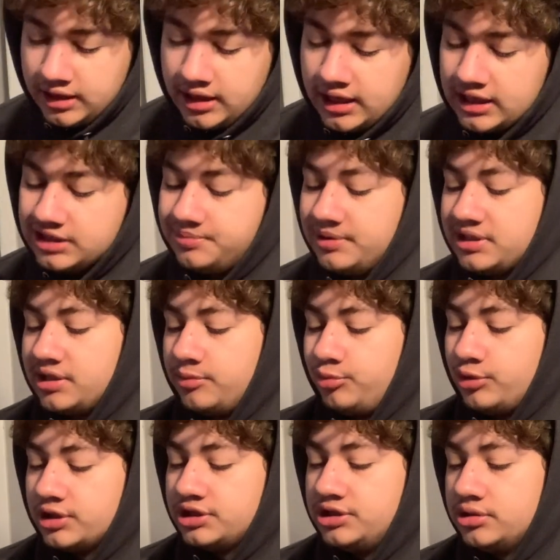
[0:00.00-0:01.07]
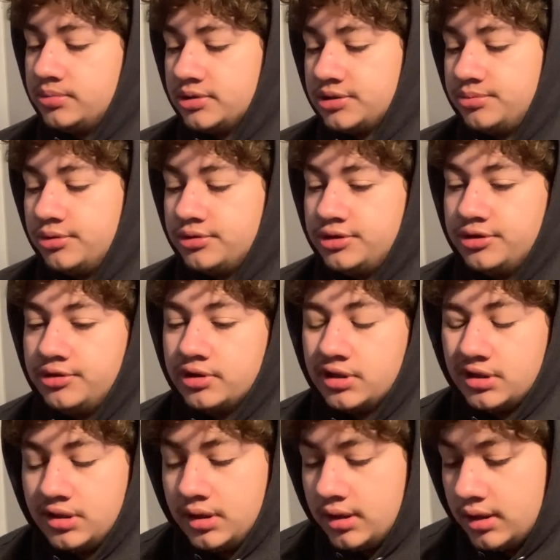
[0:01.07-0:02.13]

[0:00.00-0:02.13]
I just picked up one Super Spook Junior.